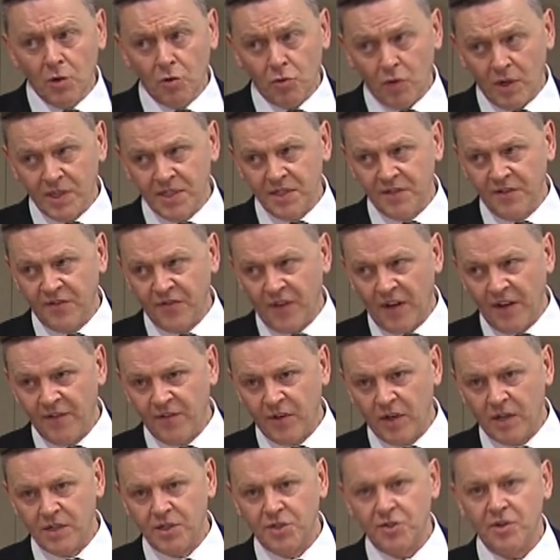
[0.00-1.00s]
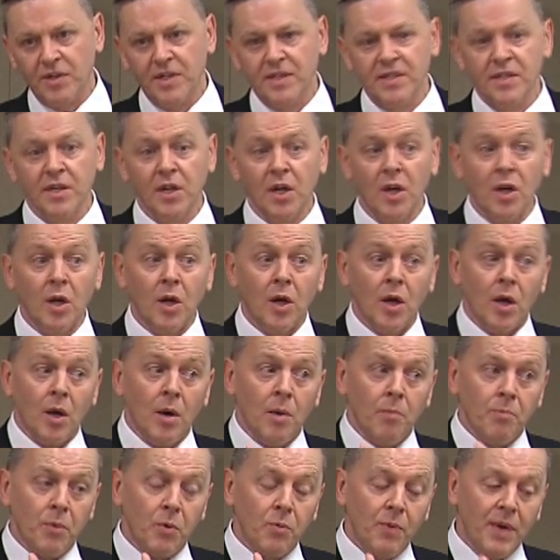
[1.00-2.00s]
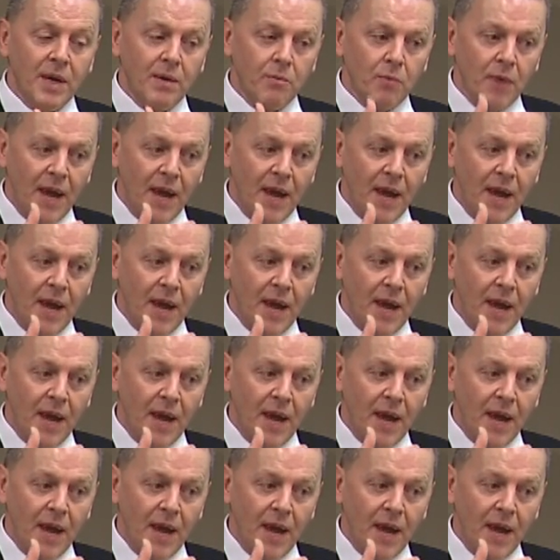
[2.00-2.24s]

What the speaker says: across the 5 countries. But